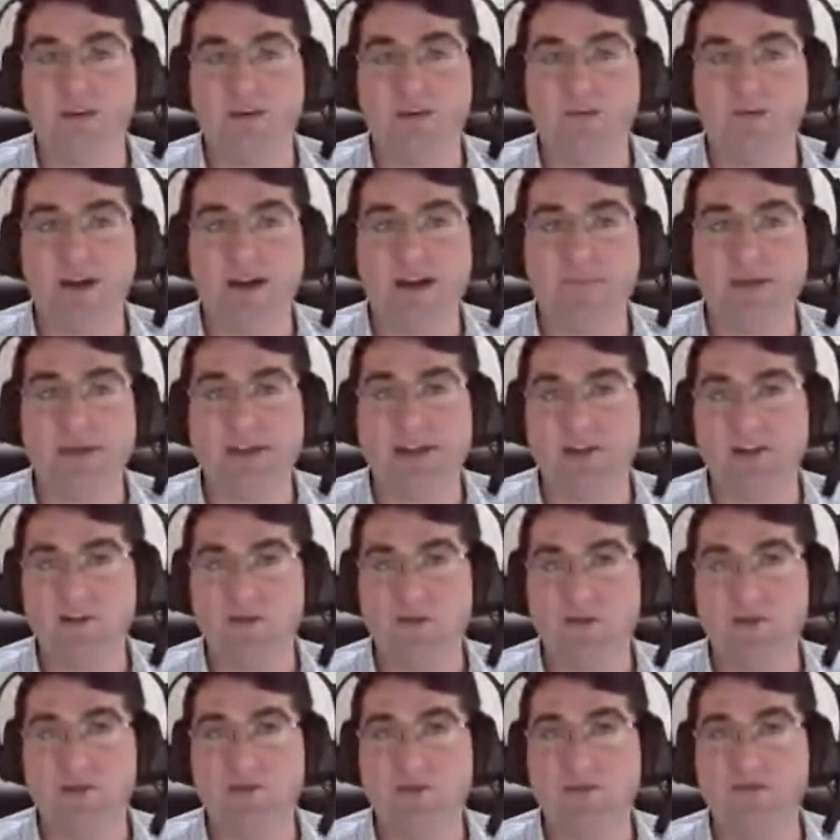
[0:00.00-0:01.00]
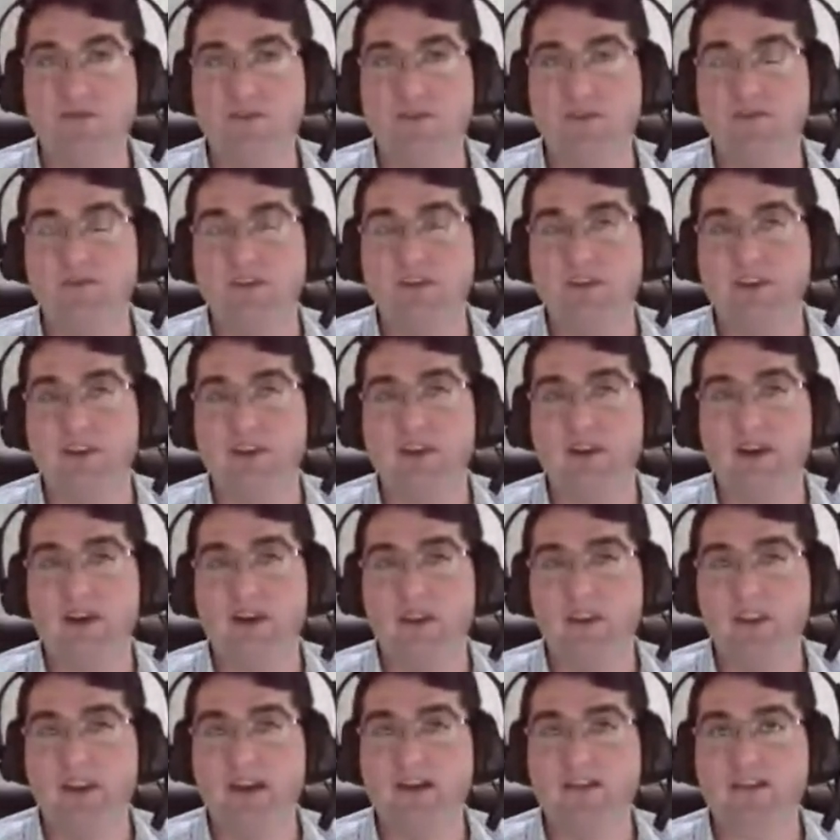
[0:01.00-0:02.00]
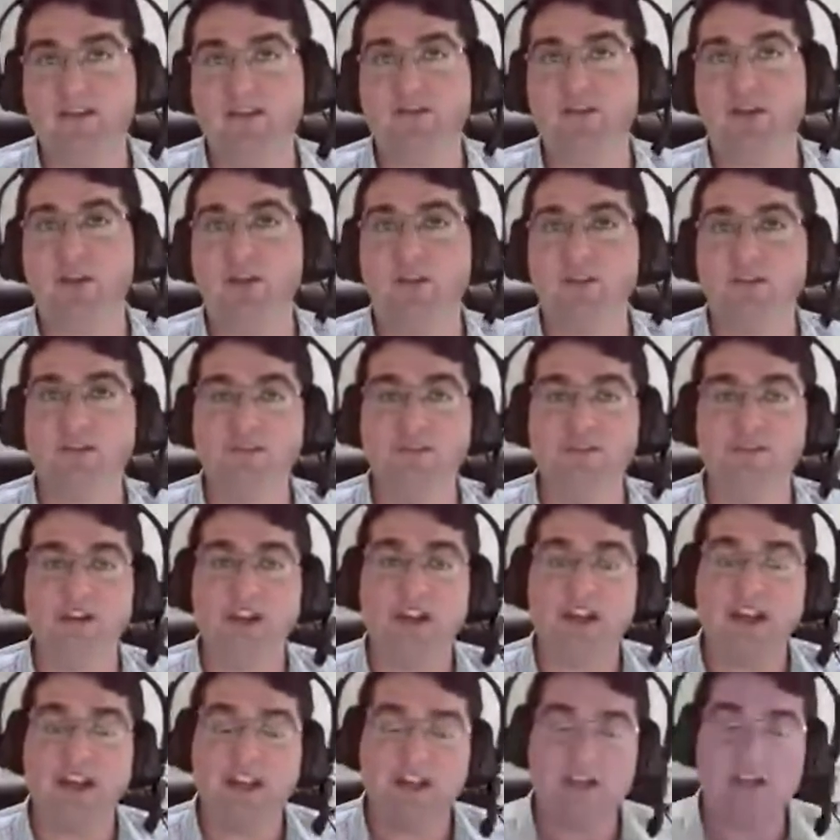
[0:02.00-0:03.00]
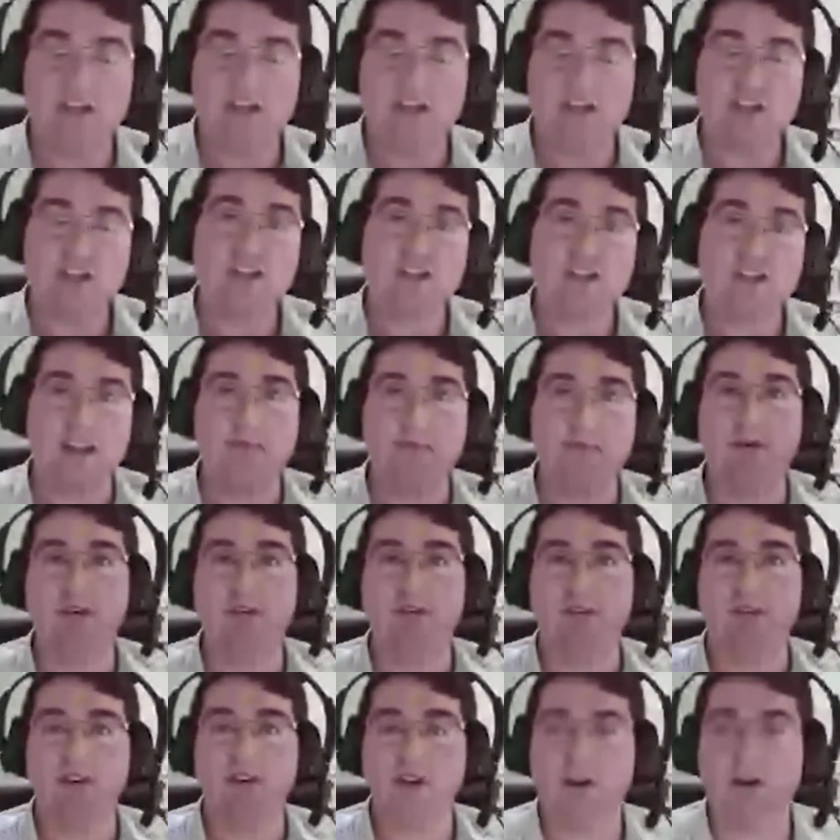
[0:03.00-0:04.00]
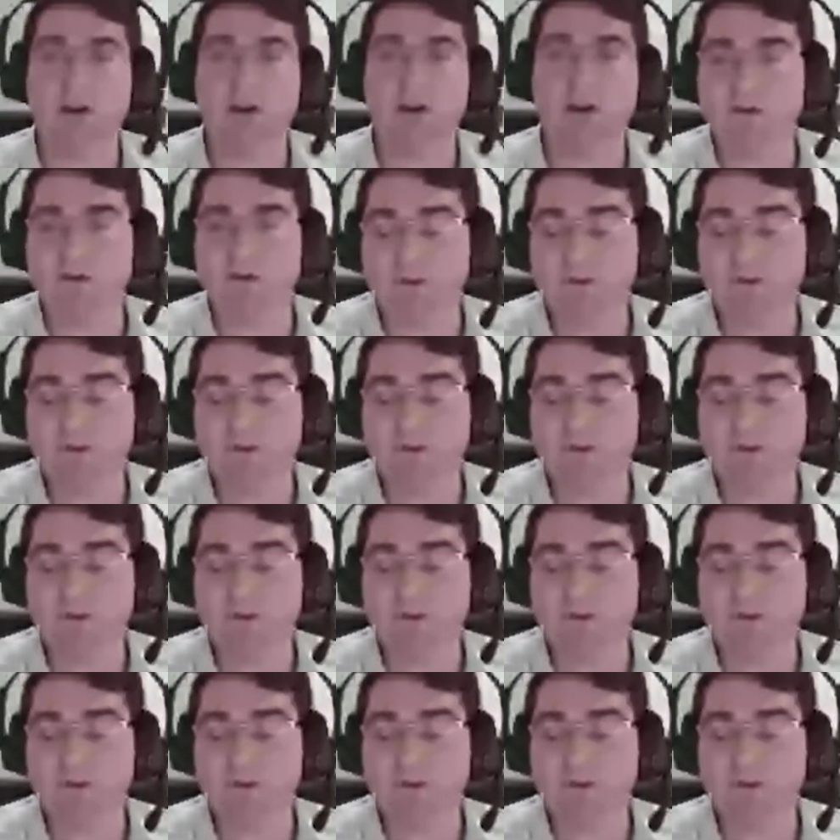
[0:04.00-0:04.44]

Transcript: around about $250,000 in just chemical alone.